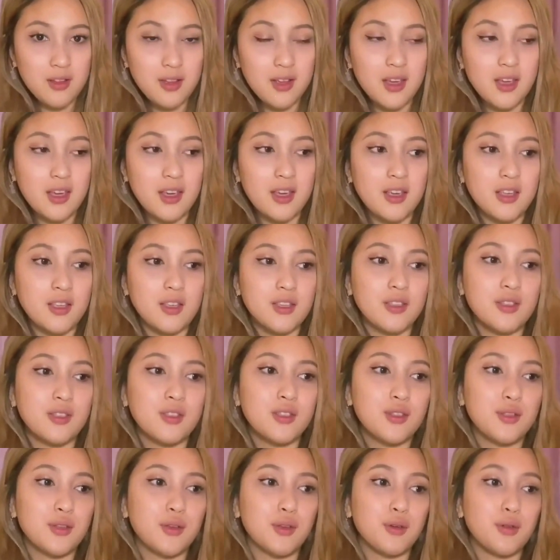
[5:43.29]
is
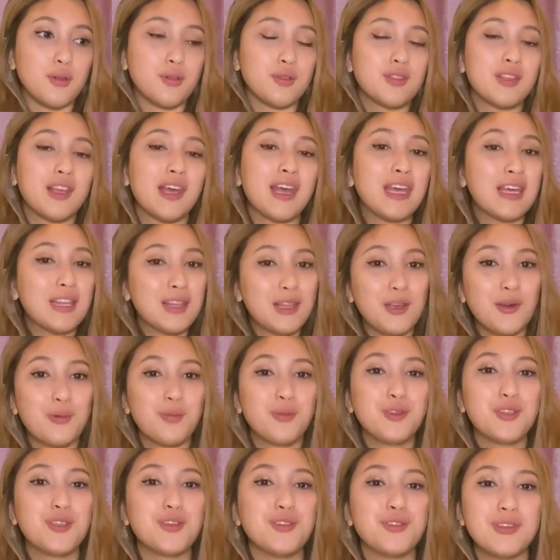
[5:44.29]
to take the
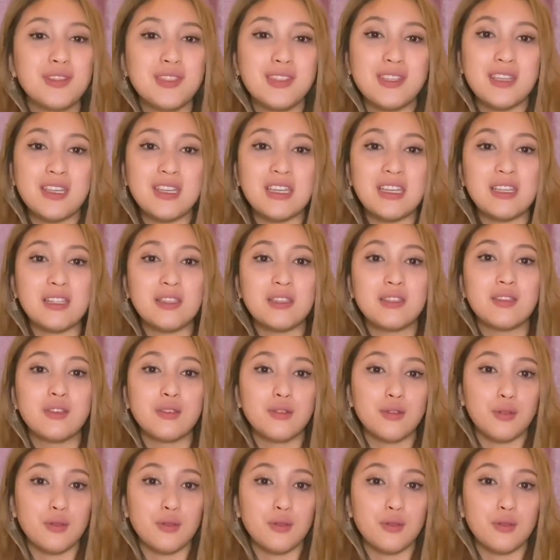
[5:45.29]
opportunity to